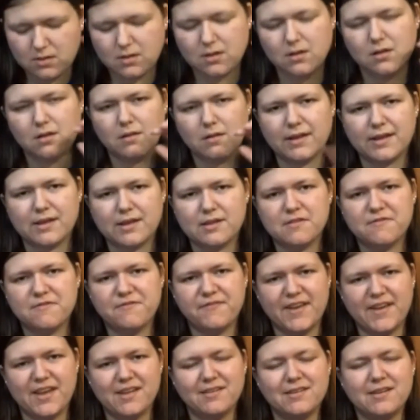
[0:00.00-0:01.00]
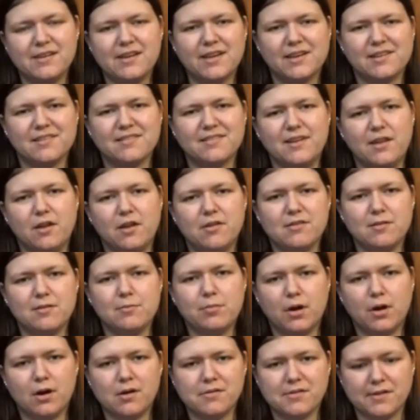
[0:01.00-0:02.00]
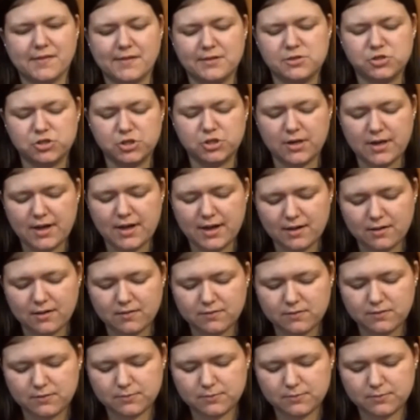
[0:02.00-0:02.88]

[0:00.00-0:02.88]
Like his feet didn't extend on some parts like they should have.